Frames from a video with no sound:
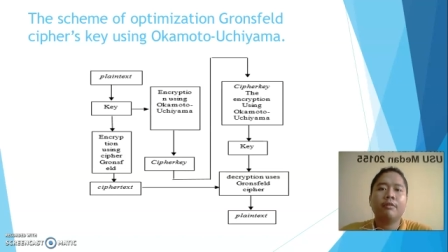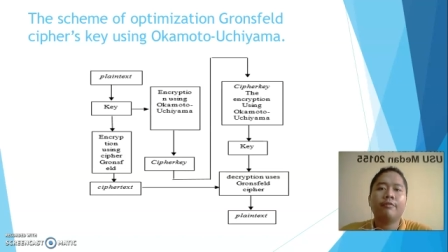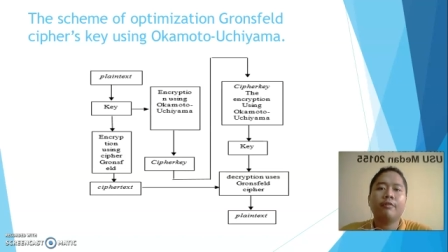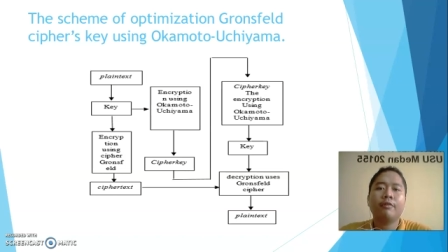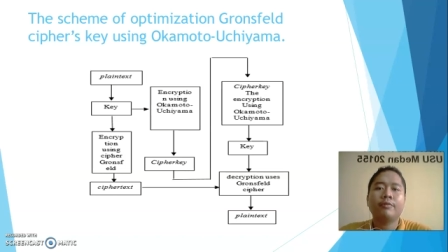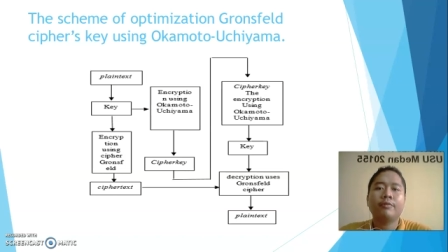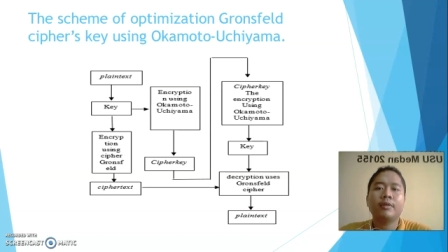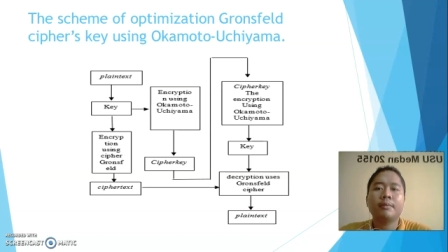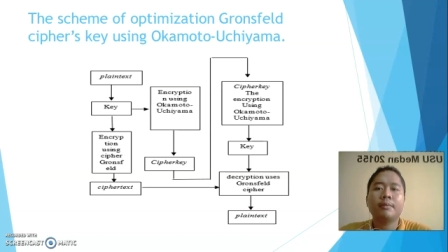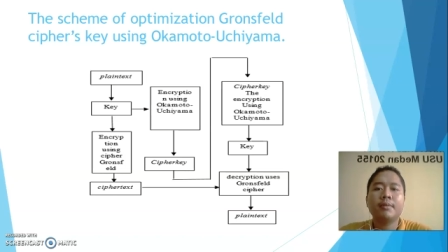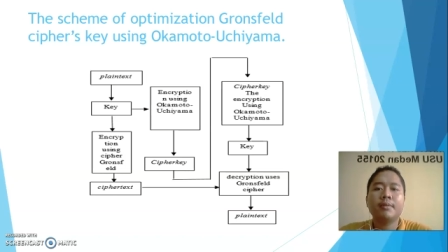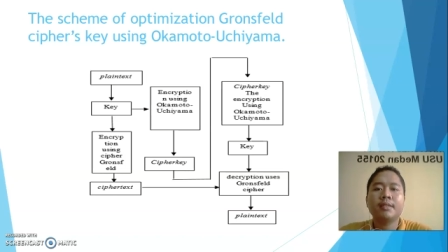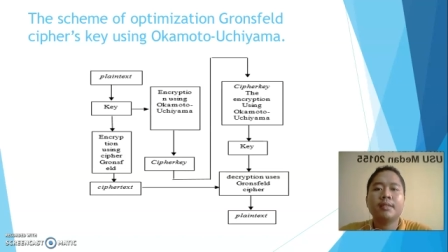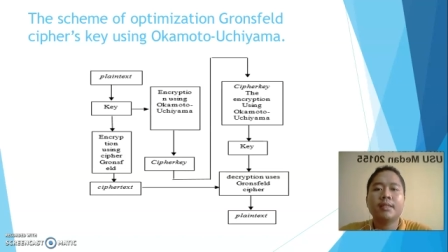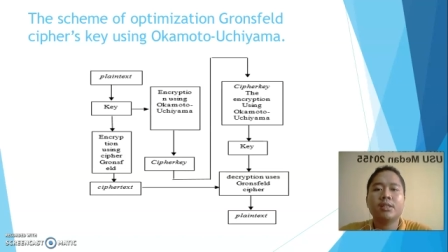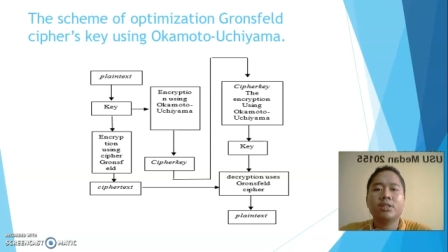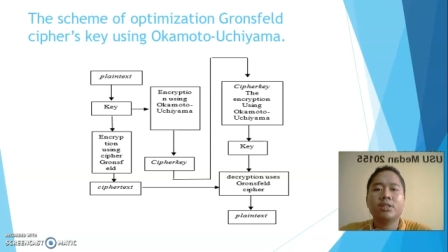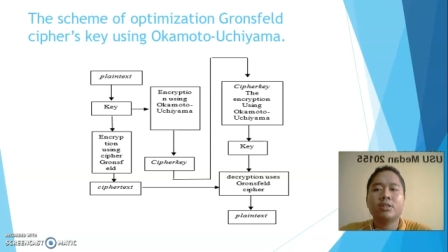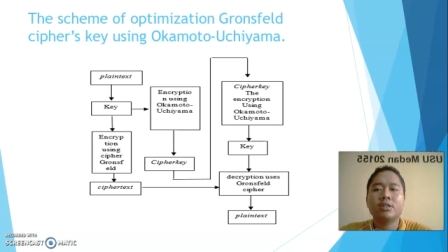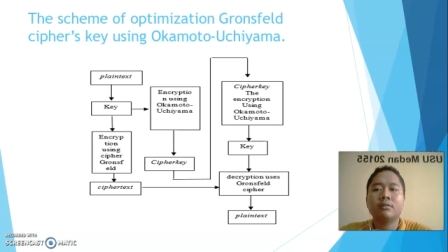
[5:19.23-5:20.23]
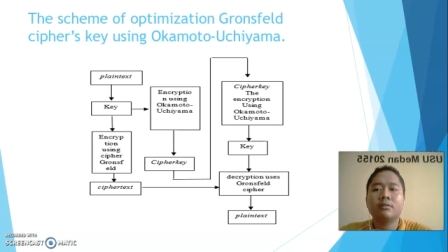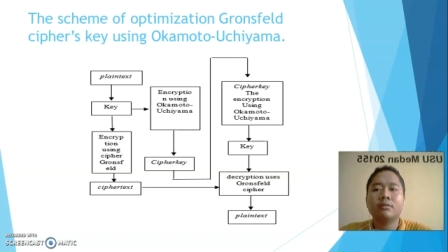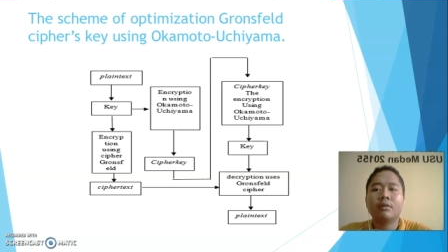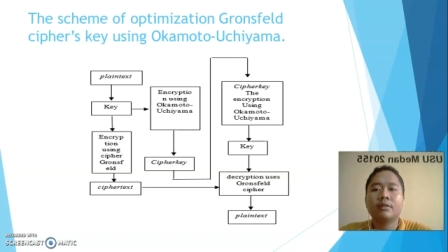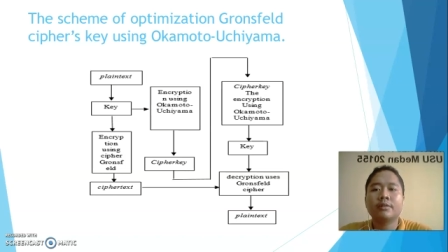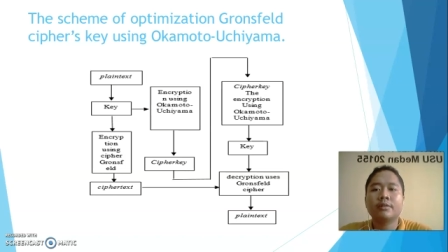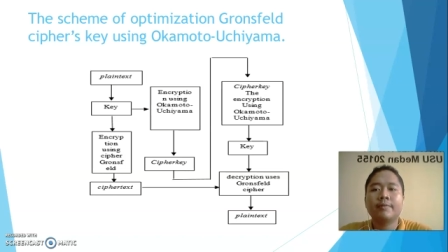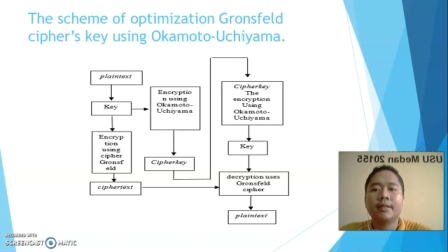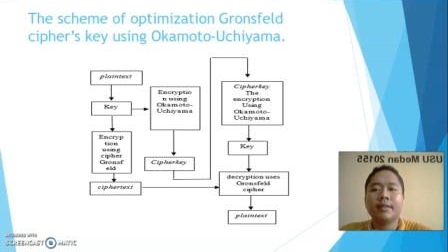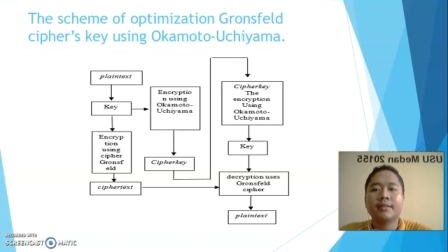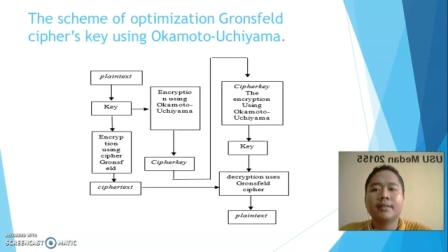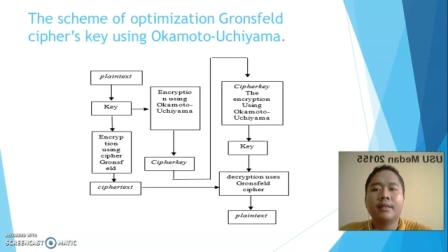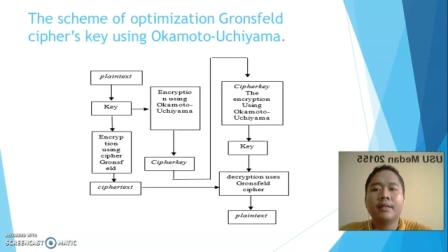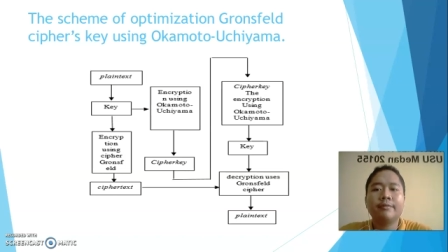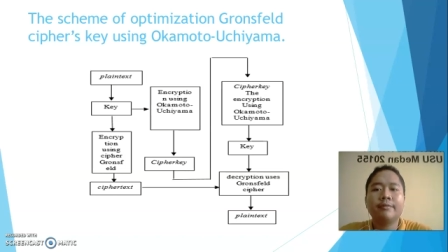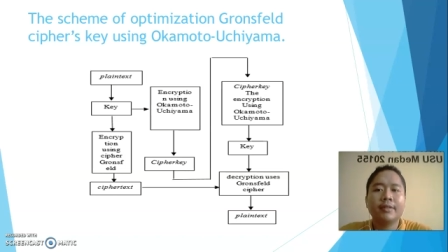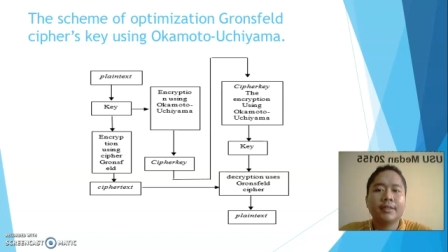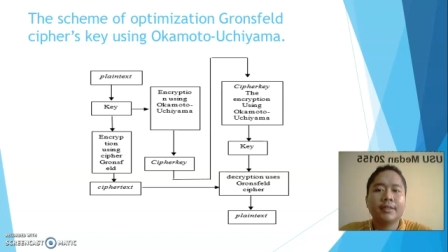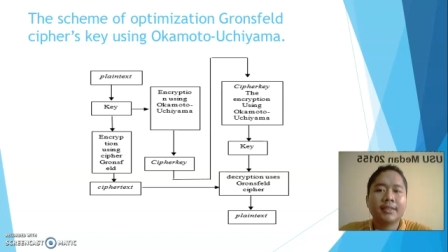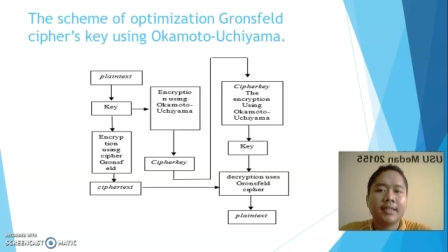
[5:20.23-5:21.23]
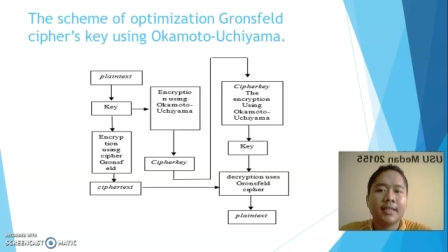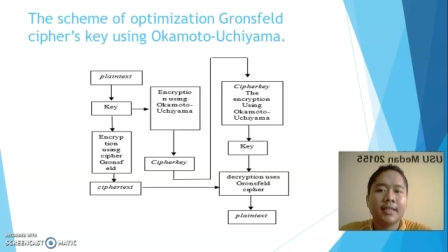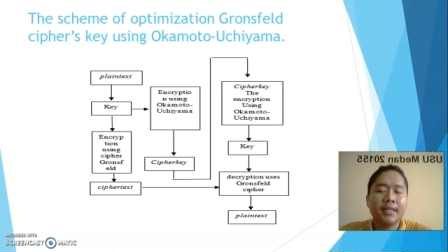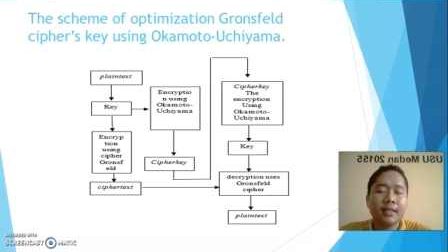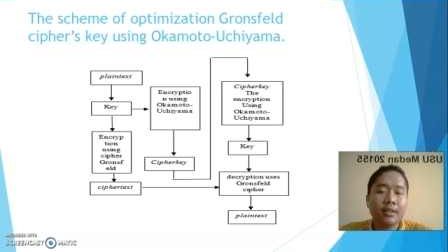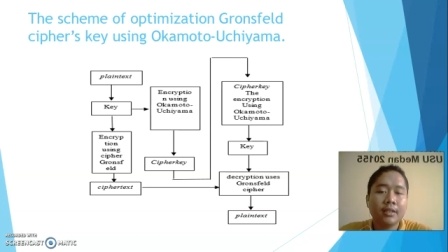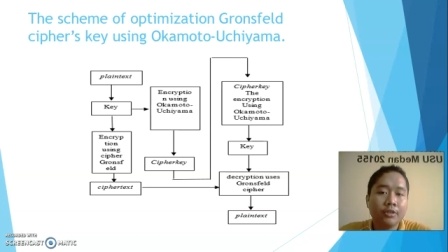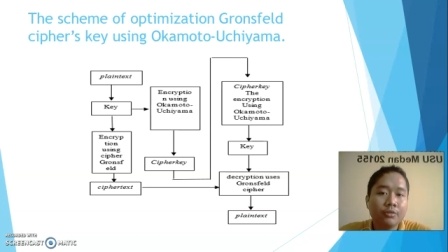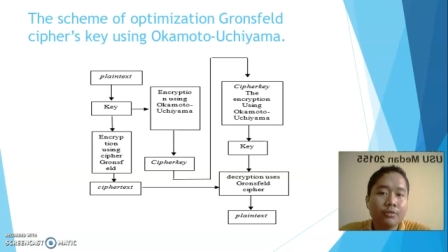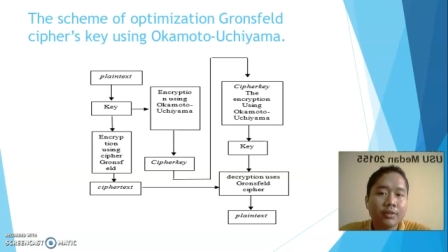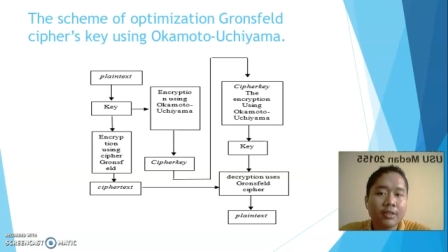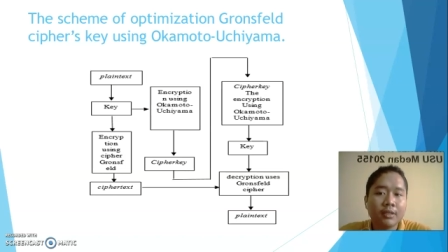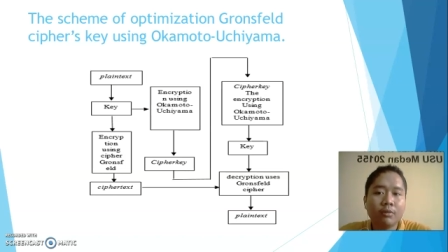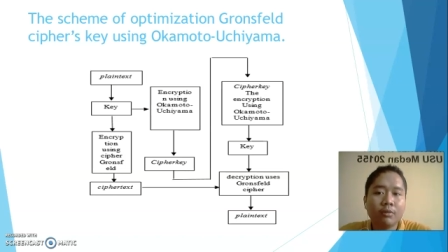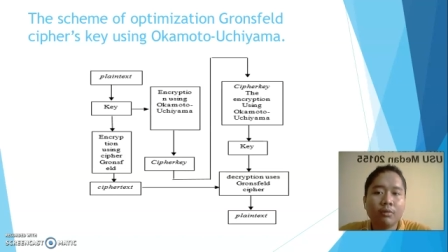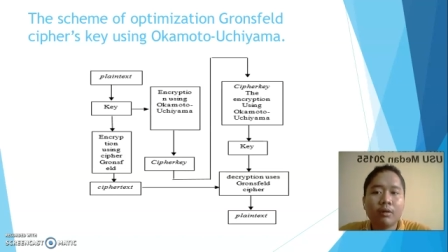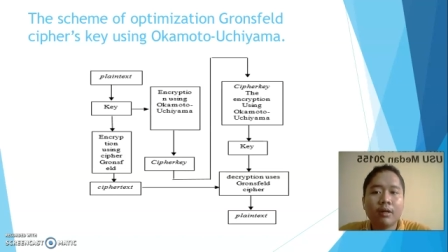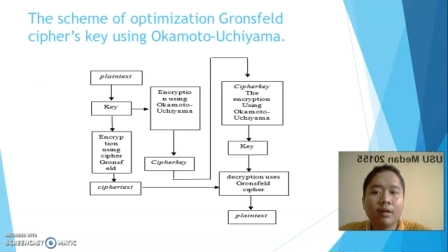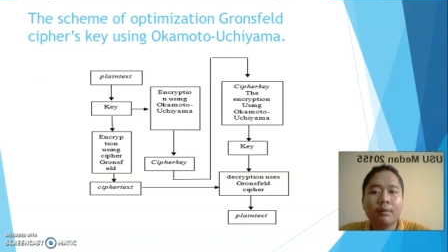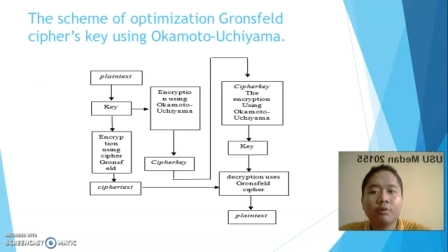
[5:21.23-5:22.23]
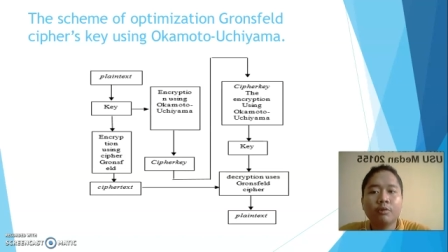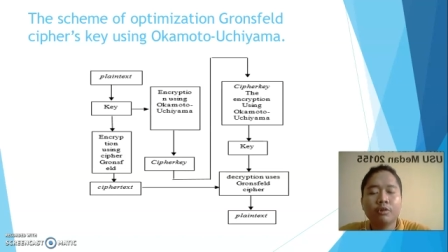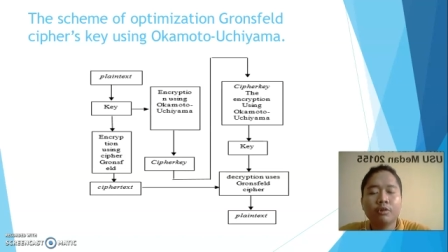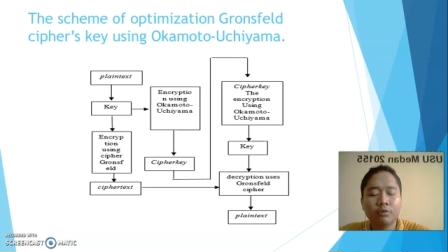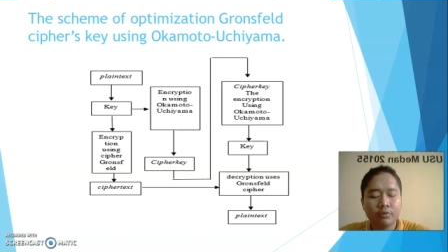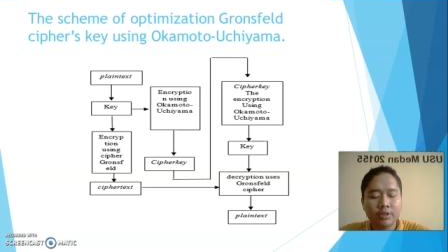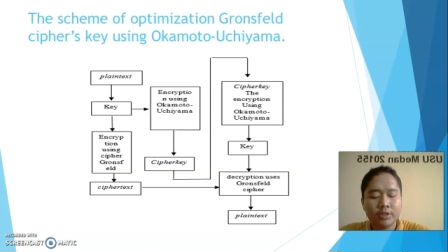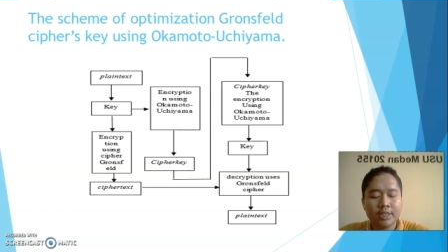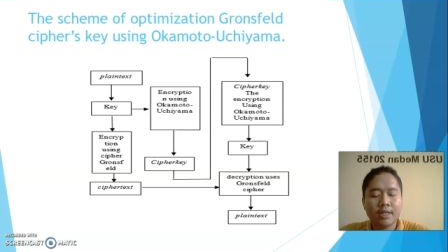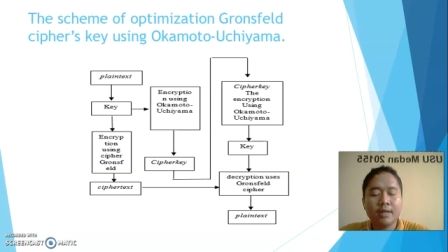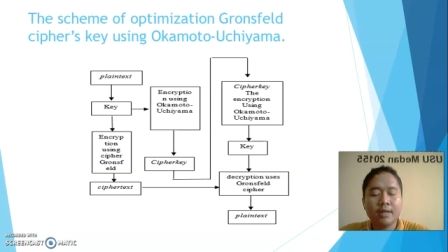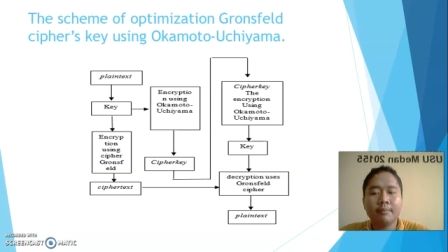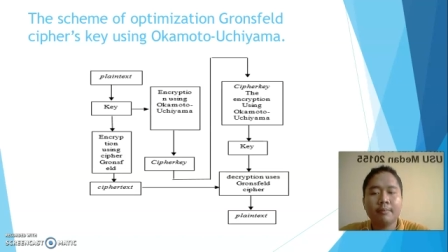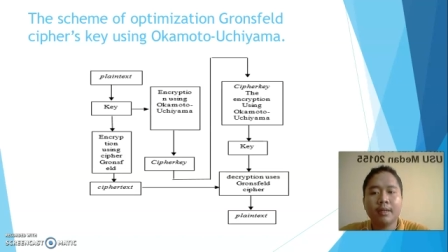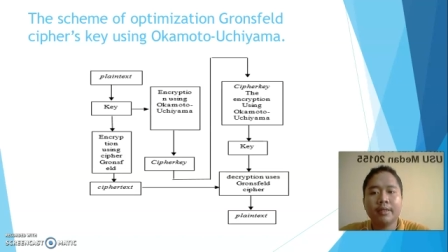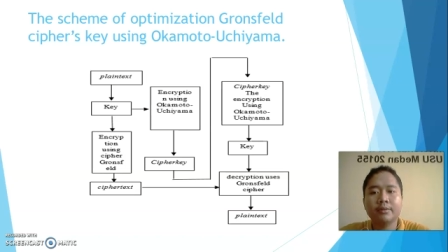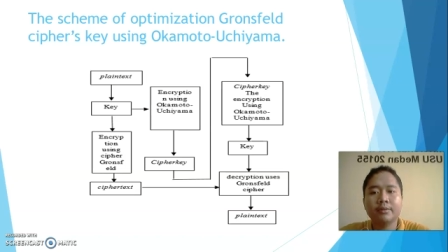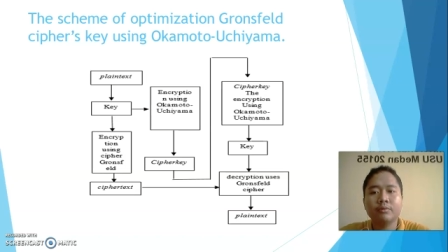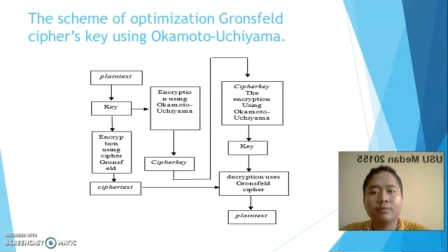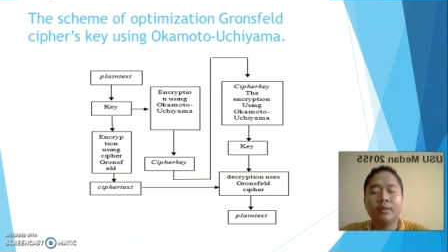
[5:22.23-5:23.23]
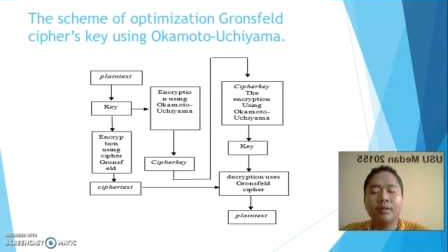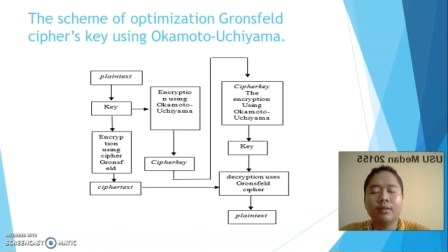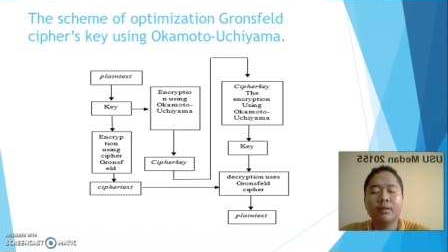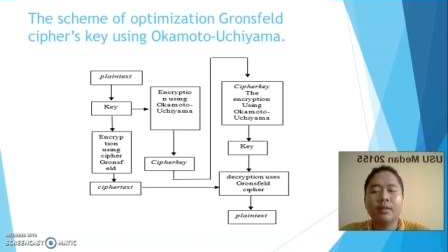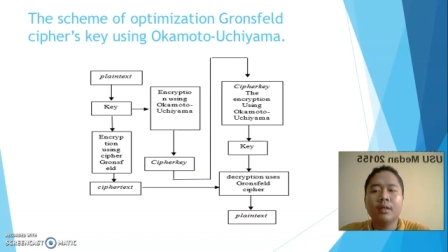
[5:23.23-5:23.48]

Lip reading: optimization Gronsfeld cipher's key using Okamoto Uchiyama is where